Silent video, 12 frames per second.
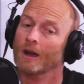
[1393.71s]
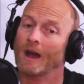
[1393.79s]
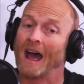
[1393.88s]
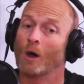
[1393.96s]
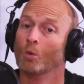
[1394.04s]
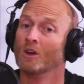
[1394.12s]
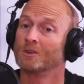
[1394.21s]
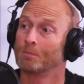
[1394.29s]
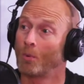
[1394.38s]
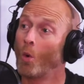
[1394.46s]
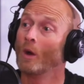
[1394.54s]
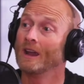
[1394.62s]
at which
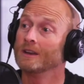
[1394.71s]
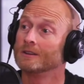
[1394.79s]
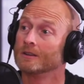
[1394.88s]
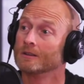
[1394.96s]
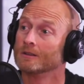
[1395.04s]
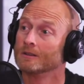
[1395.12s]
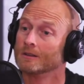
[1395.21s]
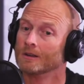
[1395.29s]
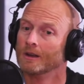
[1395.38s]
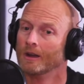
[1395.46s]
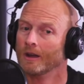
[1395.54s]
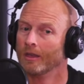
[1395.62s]
point
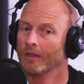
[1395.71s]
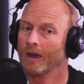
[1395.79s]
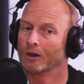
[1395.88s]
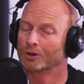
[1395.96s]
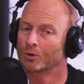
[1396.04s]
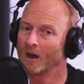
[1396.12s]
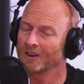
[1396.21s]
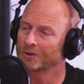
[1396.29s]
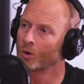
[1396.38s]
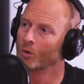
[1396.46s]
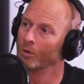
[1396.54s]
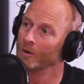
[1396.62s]
their credit
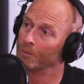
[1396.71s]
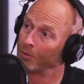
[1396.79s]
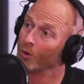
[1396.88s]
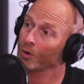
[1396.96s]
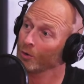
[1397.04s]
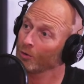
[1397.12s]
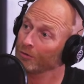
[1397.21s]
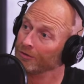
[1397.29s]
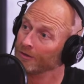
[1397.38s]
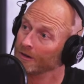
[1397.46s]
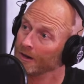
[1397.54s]
score would improve.